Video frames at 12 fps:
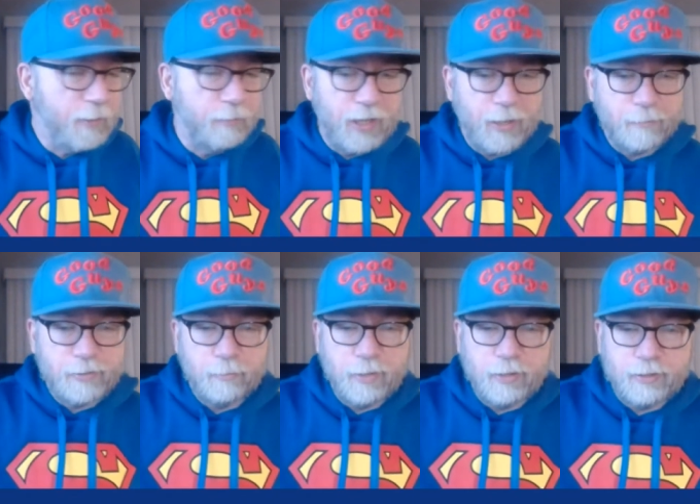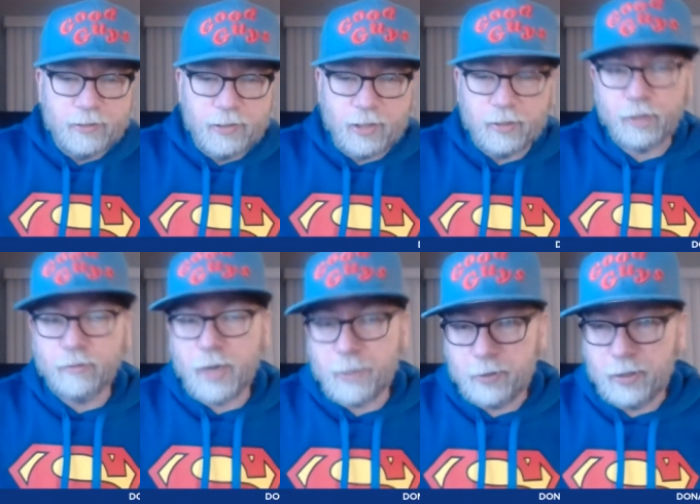him think I'm somebody else and scare the
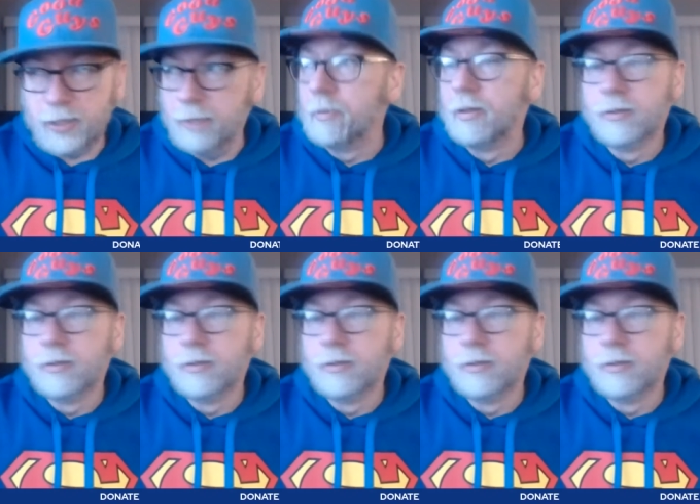crap out of him.